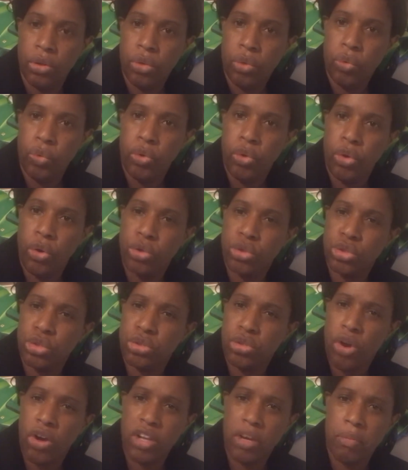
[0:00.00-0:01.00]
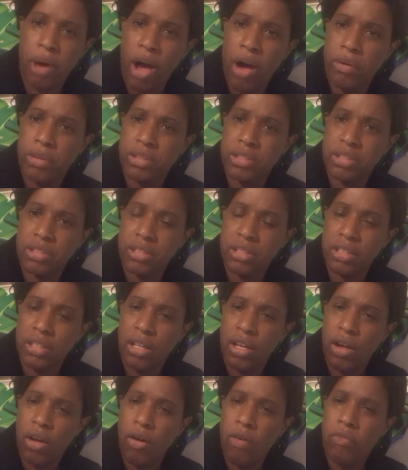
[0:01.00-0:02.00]
We also talk about
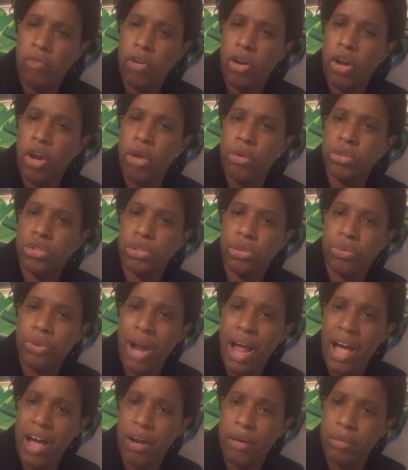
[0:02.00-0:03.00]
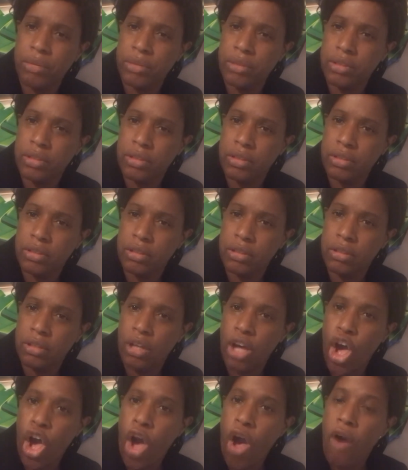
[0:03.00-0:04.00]
float around.
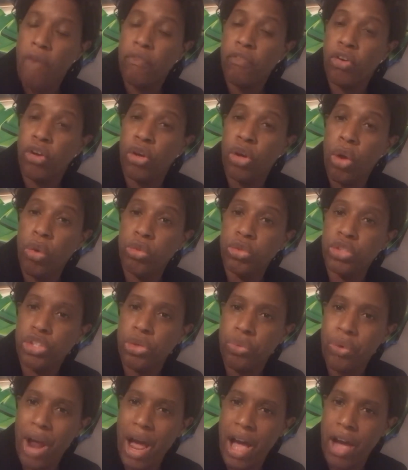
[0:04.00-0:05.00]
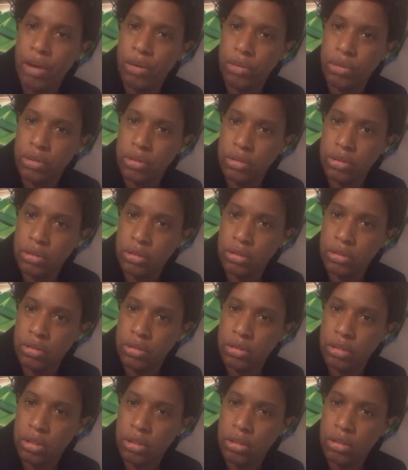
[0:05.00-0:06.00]
Float around.
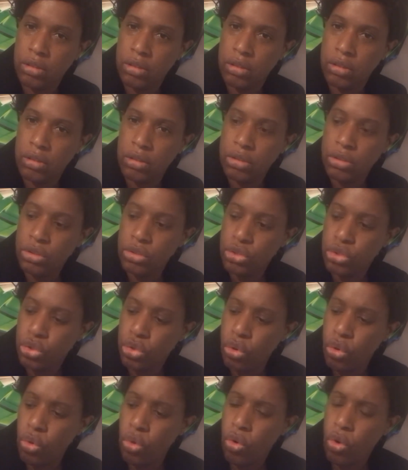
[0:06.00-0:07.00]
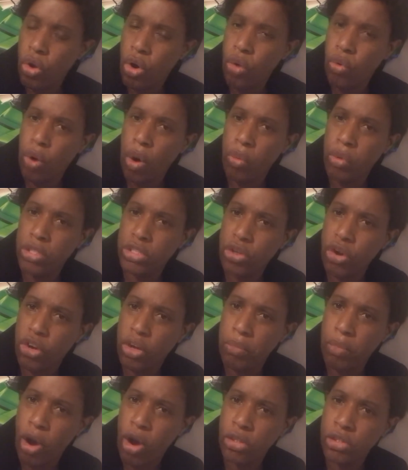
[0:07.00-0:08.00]
So when we talk
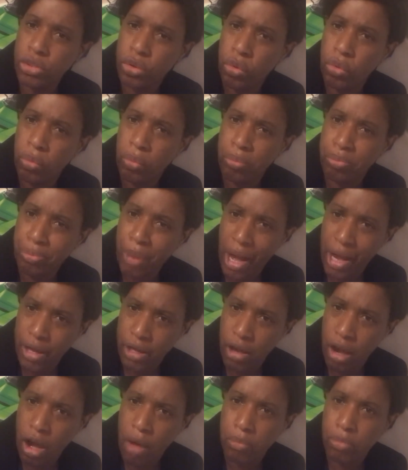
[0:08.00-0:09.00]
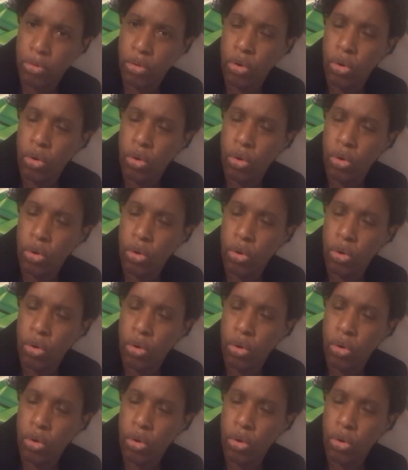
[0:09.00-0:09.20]
about back up,